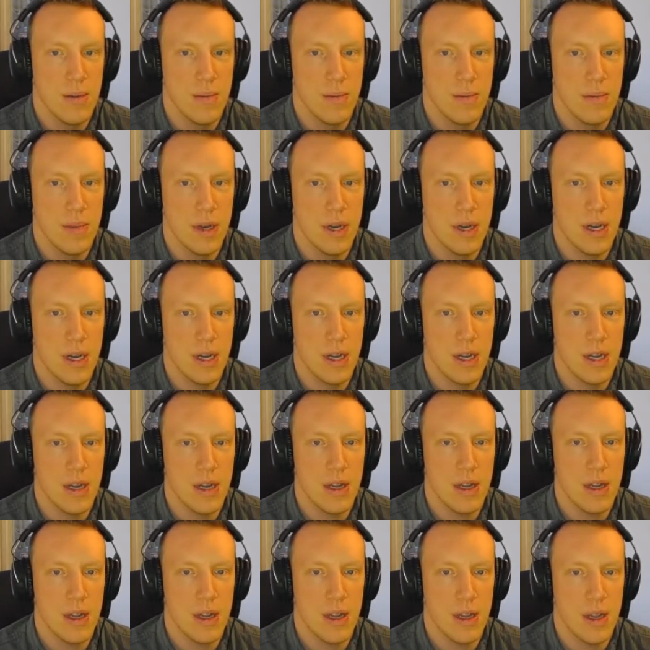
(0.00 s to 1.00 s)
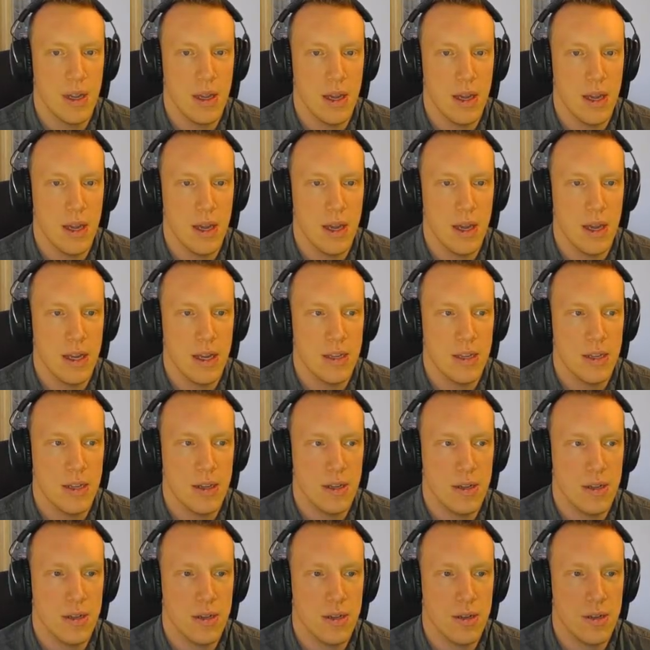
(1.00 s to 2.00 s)
But yeah,
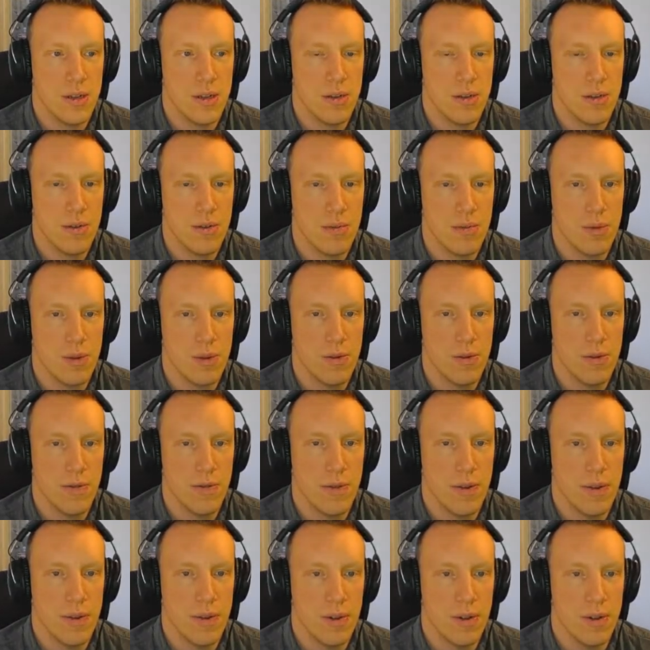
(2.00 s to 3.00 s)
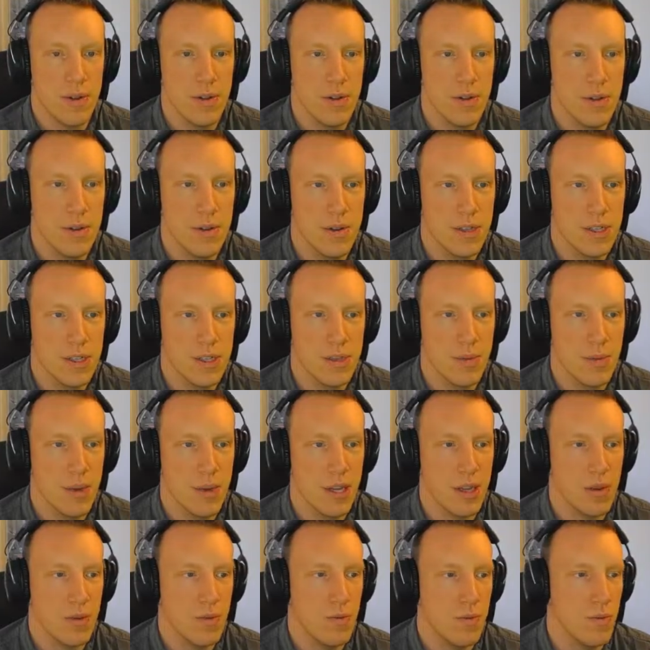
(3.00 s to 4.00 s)
it's so beautiful, so
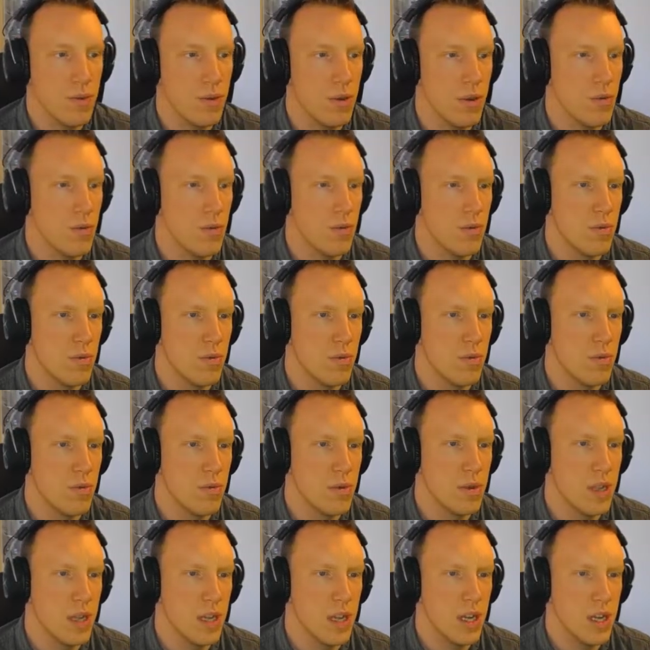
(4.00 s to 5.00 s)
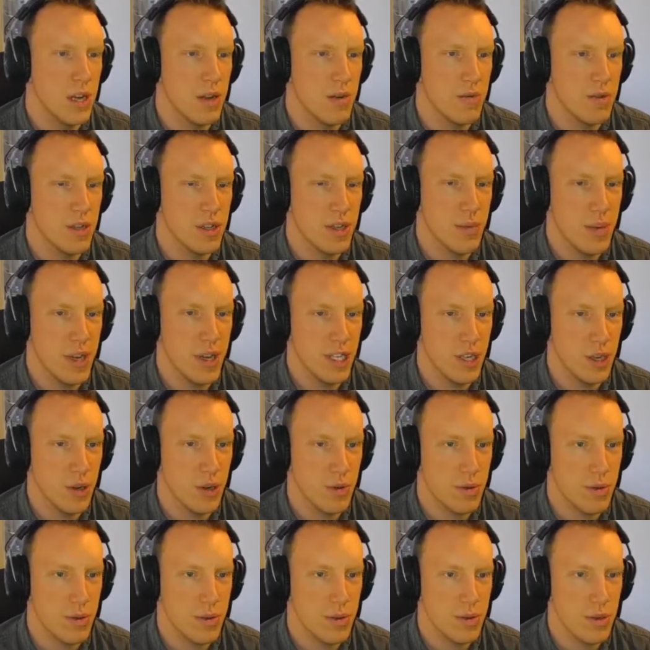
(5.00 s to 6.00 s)
big. Whoa, that was a Macho.
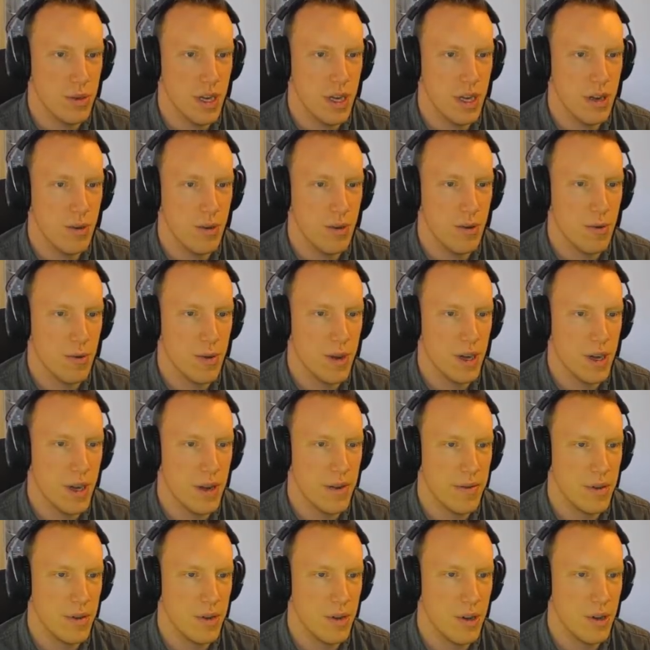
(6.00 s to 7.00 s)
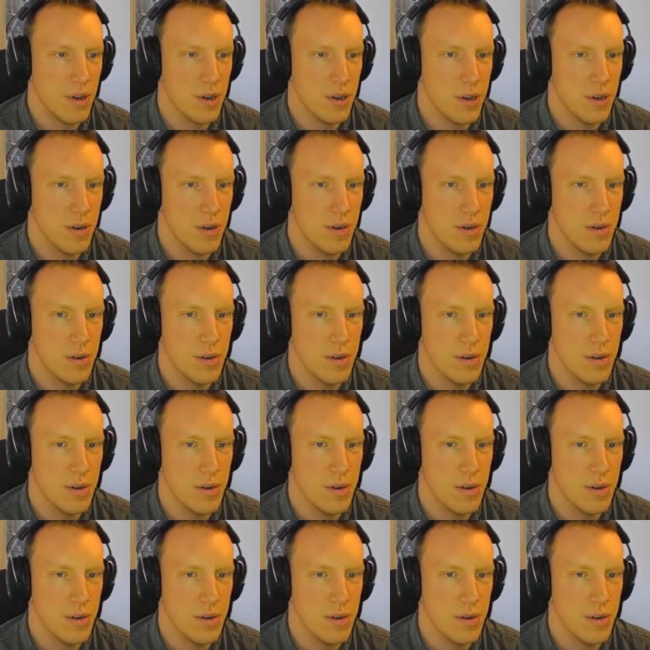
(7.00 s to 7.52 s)
I already have caught you.